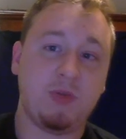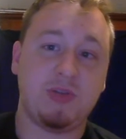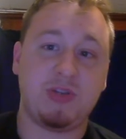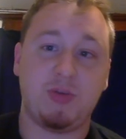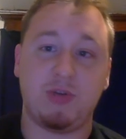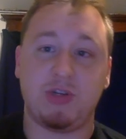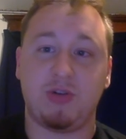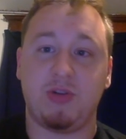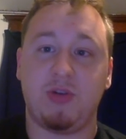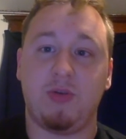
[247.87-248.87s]
just to
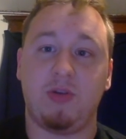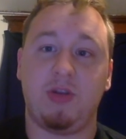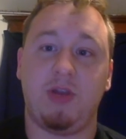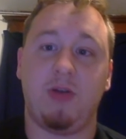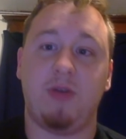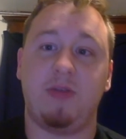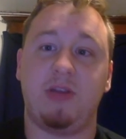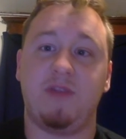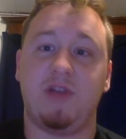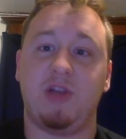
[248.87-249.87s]
ensure the orderly growth and
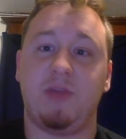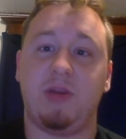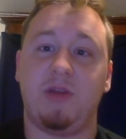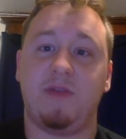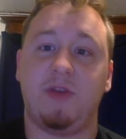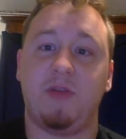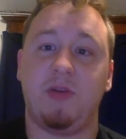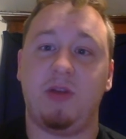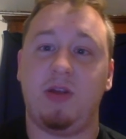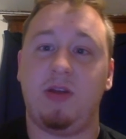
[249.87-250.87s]
development of a
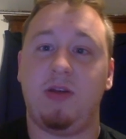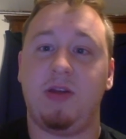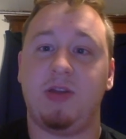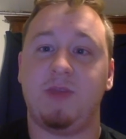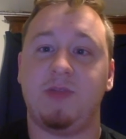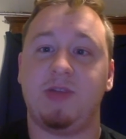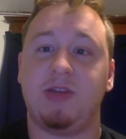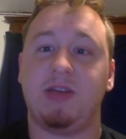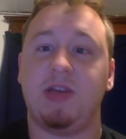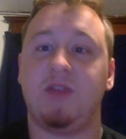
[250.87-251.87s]
community and to
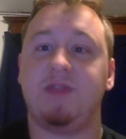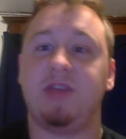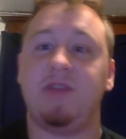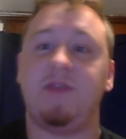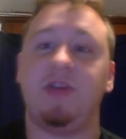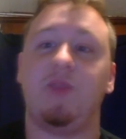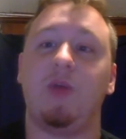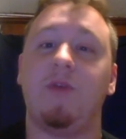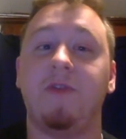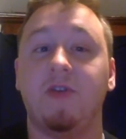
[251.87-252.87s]
protect the health, safety, and
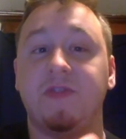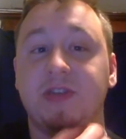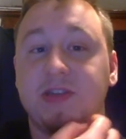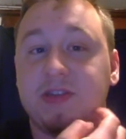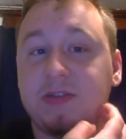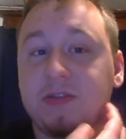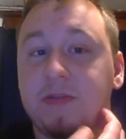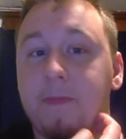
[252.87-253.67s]
welfare of citizens.